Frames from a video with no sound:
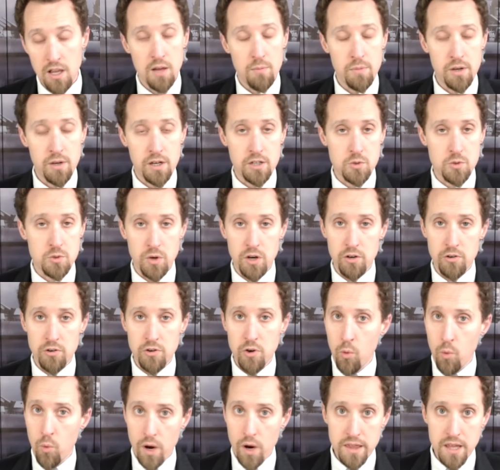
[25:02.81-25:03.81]
because we don't
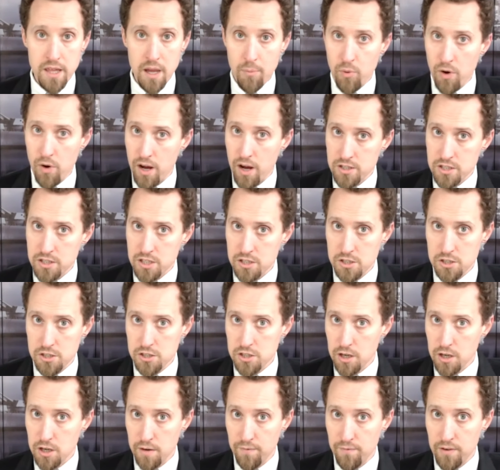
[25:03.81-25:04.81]
know when that process is
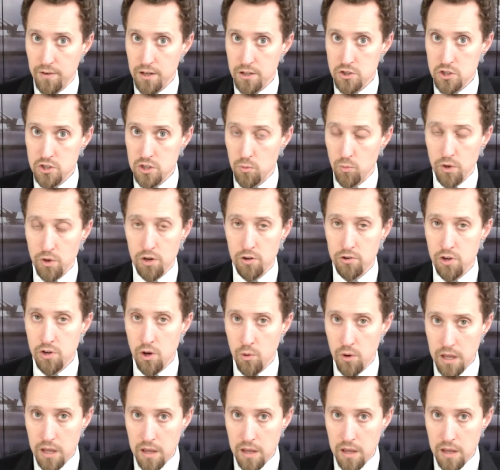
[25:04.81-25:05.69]
going to finish and we don't know